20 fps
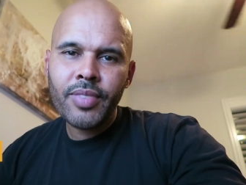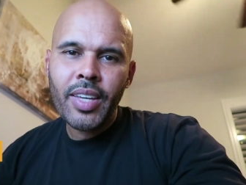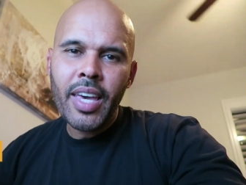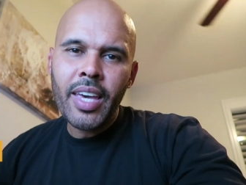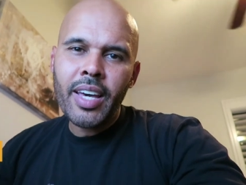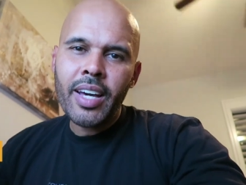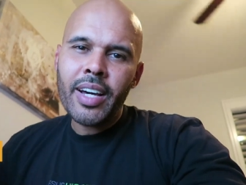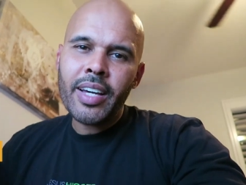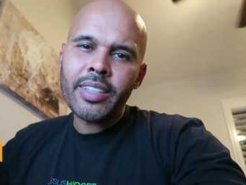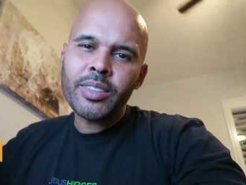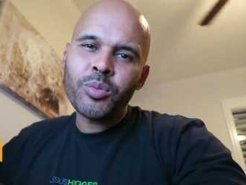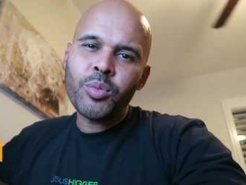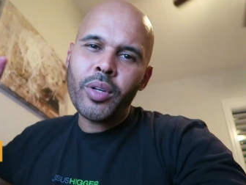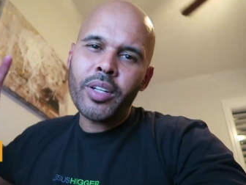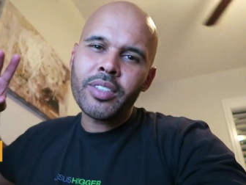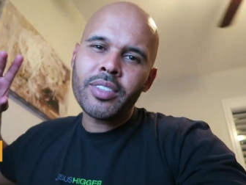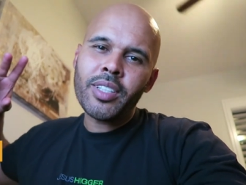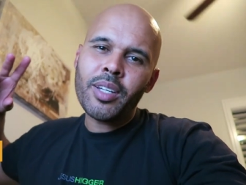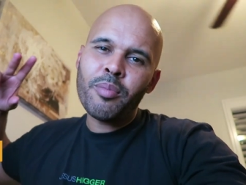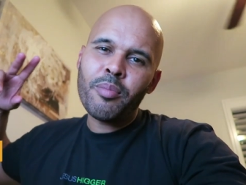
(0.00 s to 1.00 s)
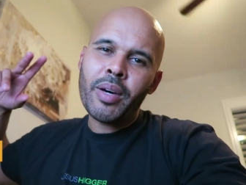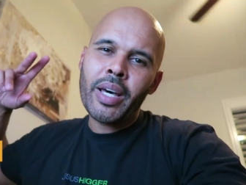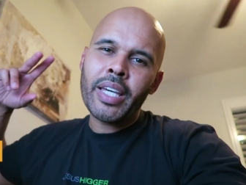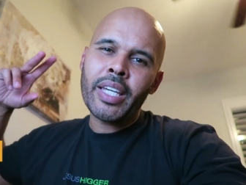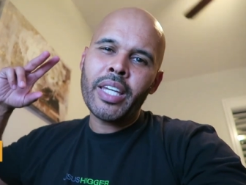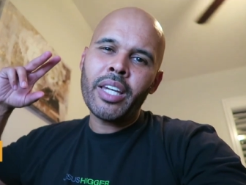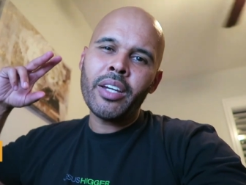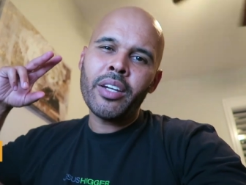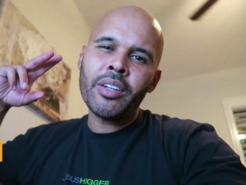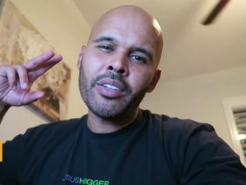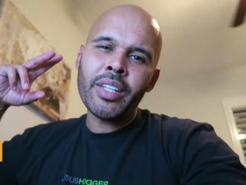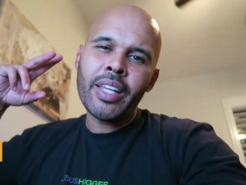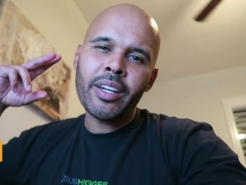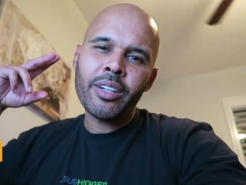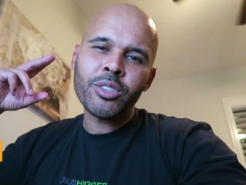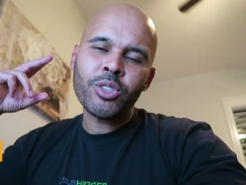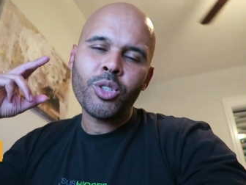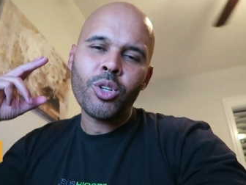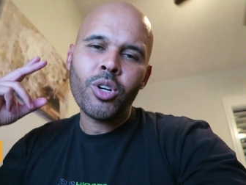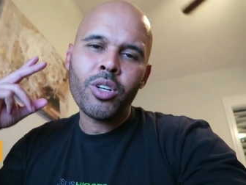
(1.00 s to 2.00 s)
Hey guys, what is up? Mike here,
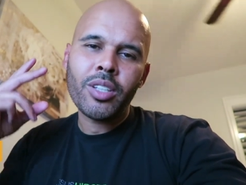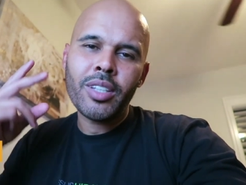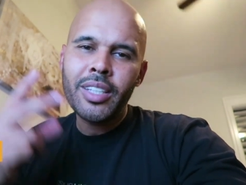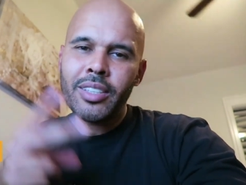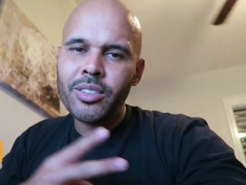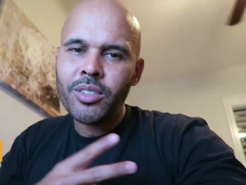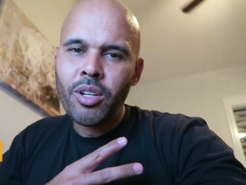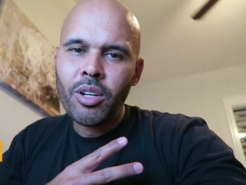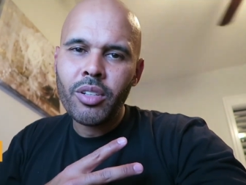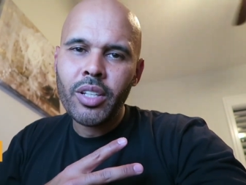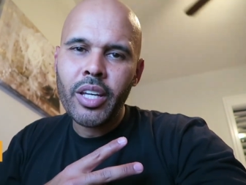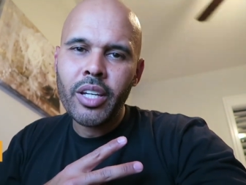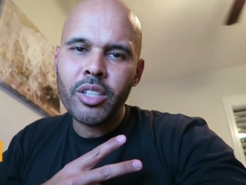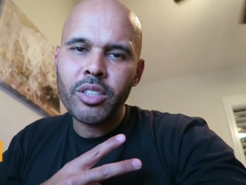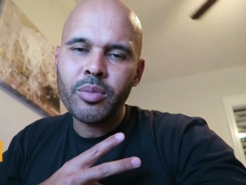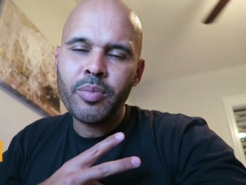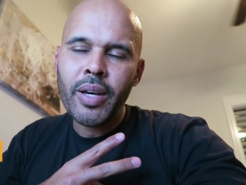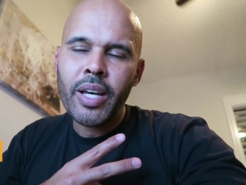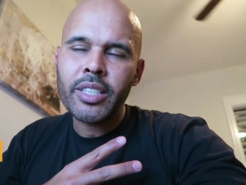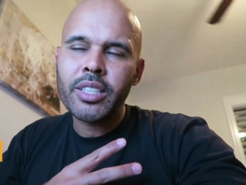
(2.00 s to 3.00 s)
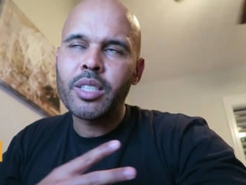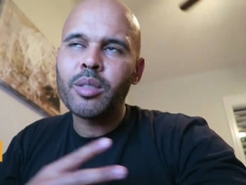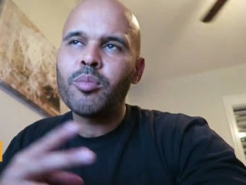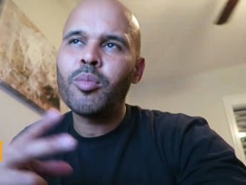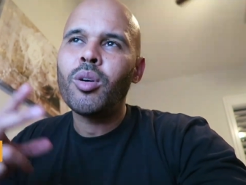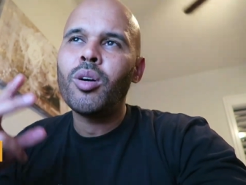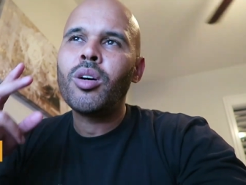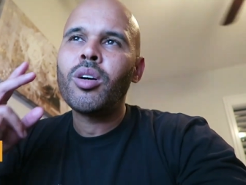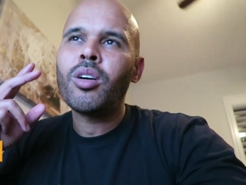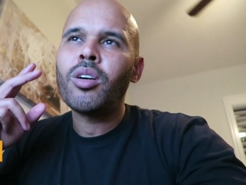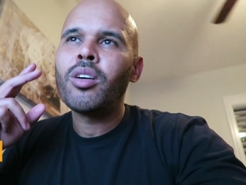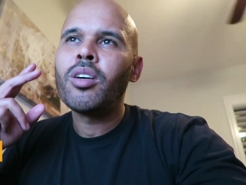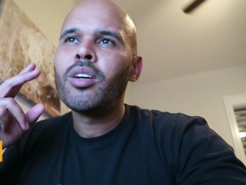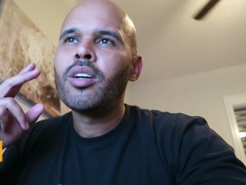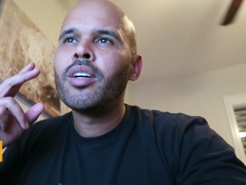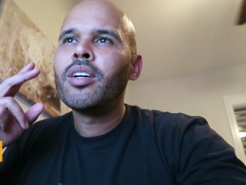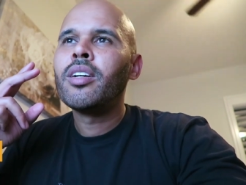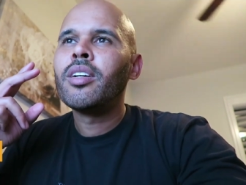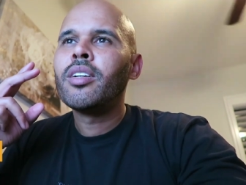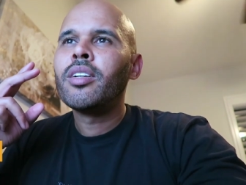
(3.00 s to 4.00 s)
Laker Talk. Let's talk Lakers basketball.
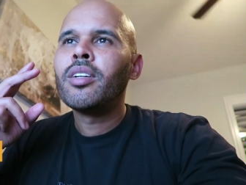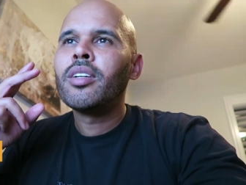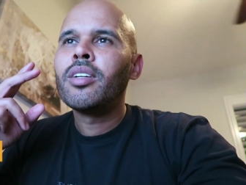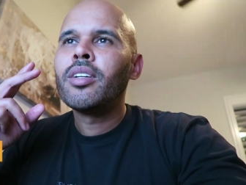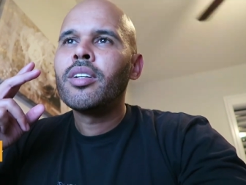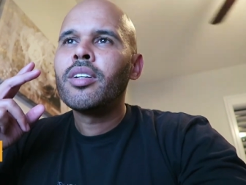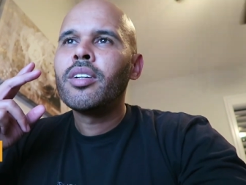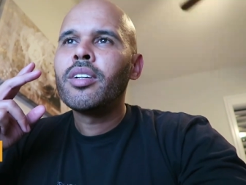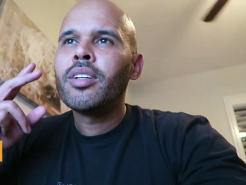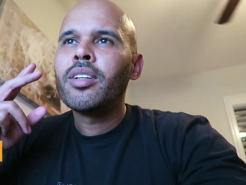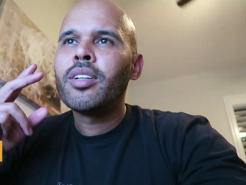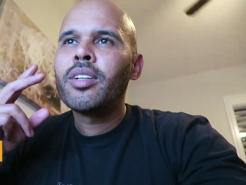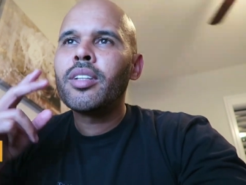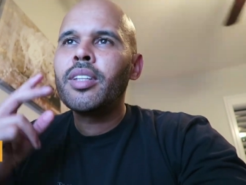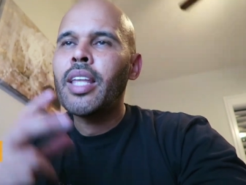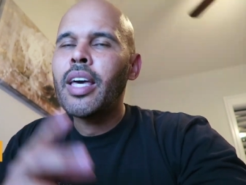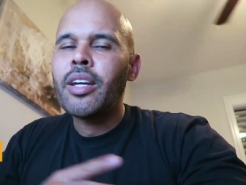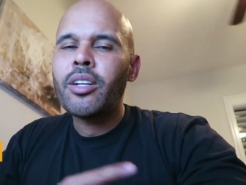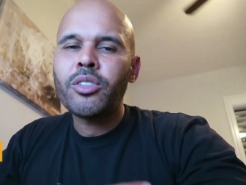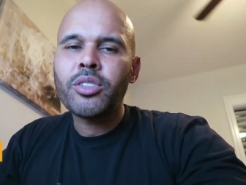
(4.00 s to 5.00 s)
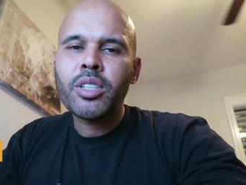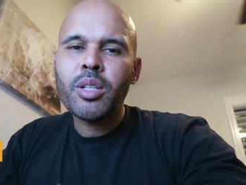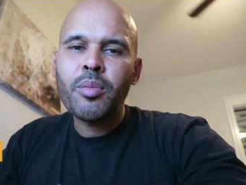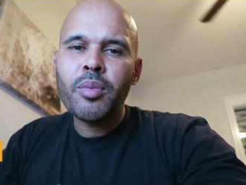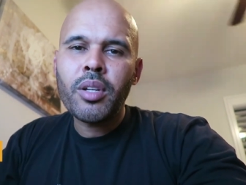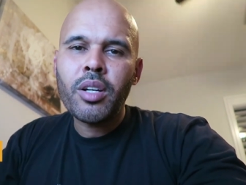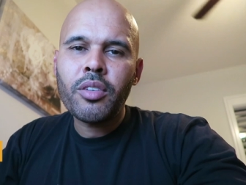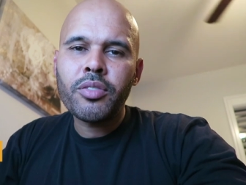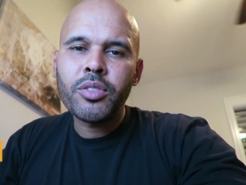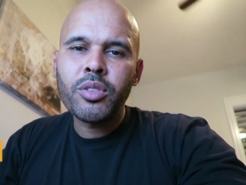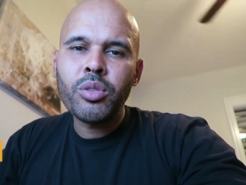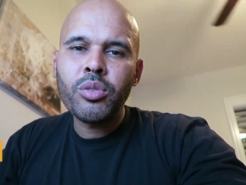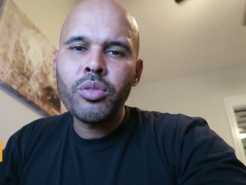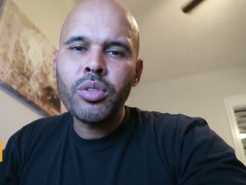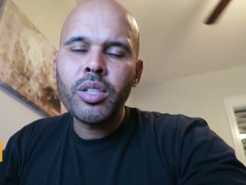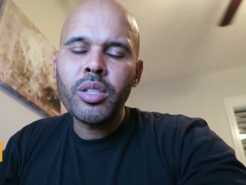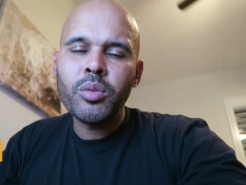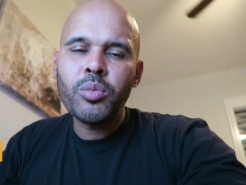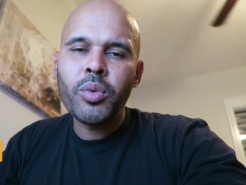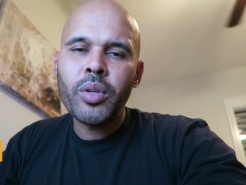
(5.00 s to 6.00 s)
Lakers coming off two
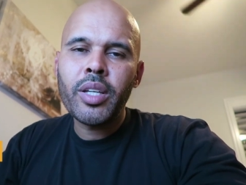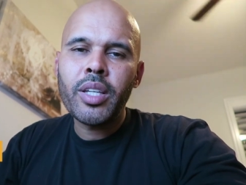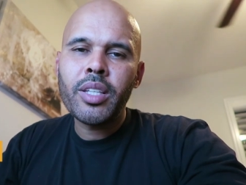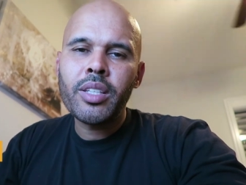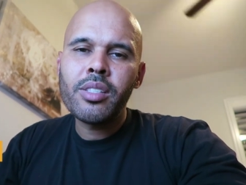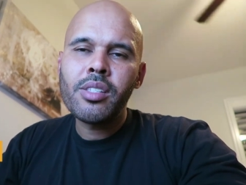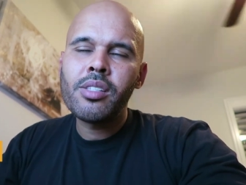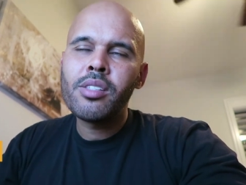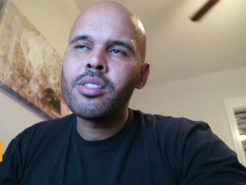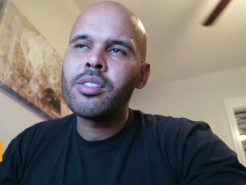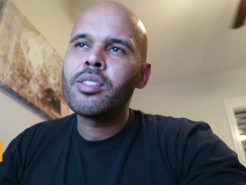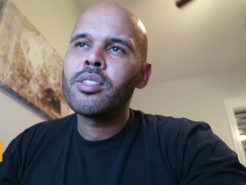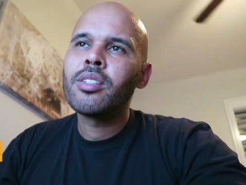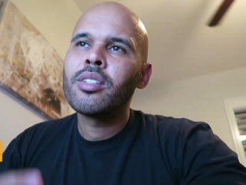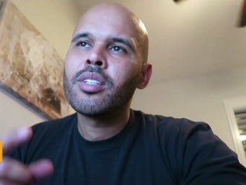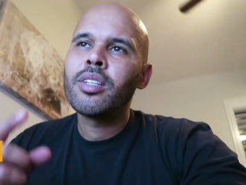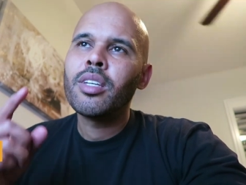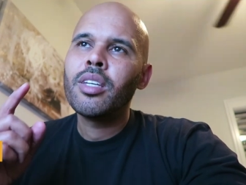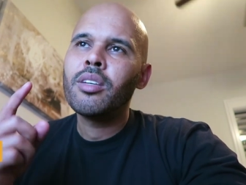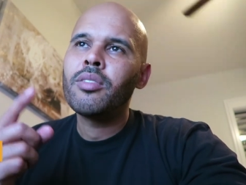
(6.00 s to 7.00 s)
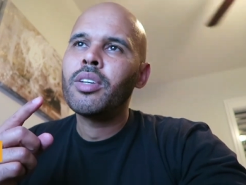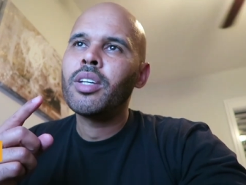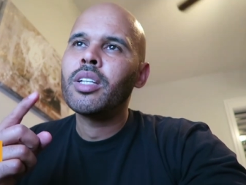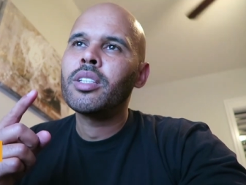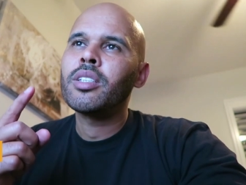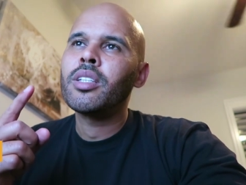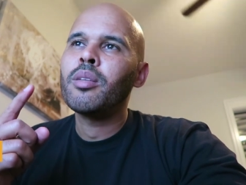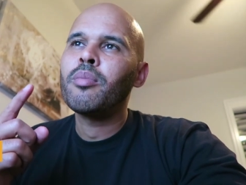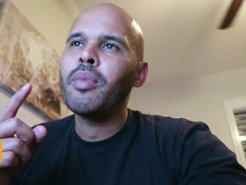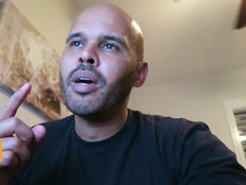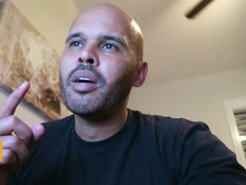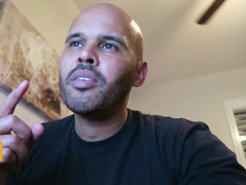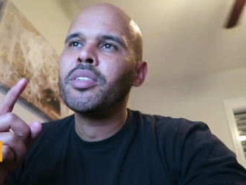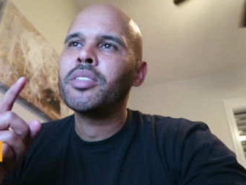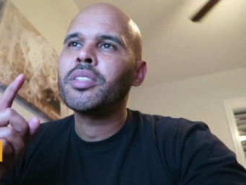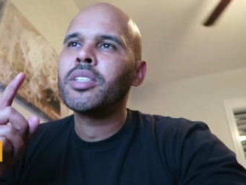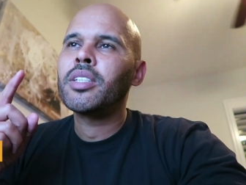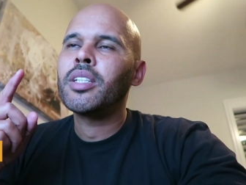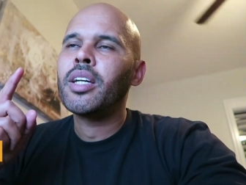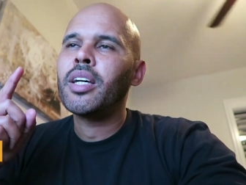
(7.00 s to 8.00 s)
good wins, giving it to the
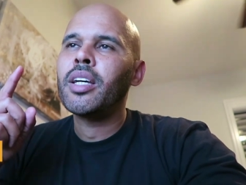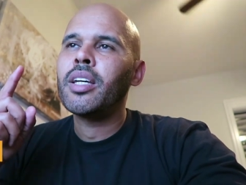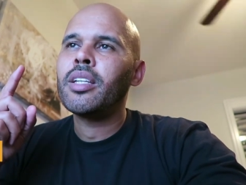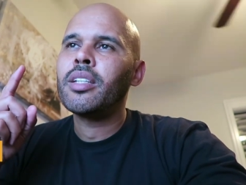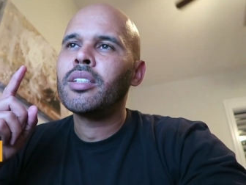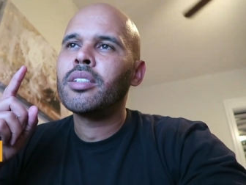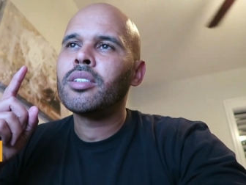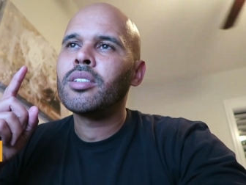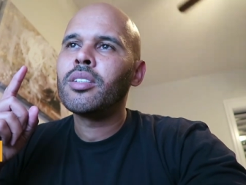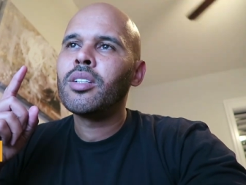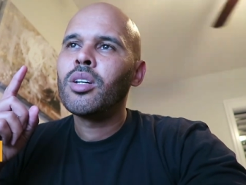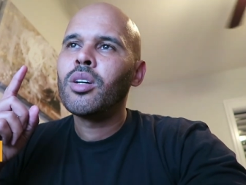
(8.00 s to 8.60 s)
Mavericks tonight